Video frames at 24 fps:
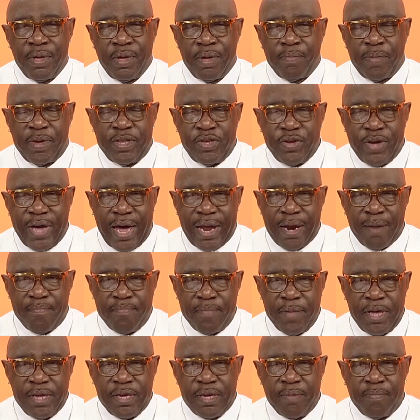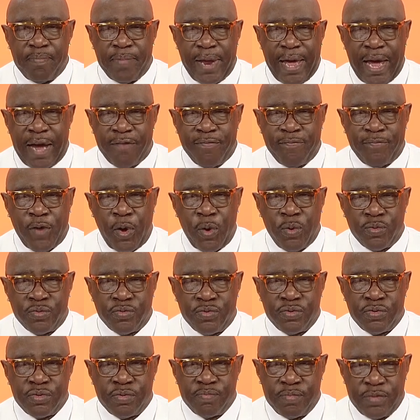But you got a million black folks,
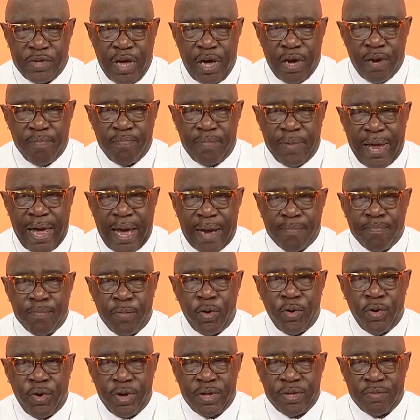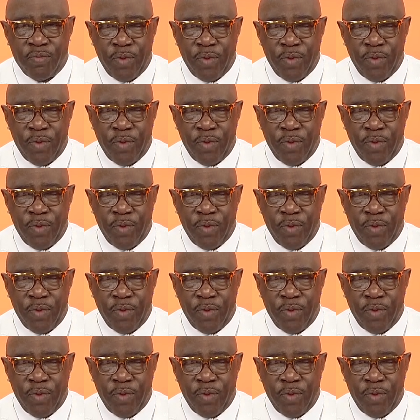young black boys.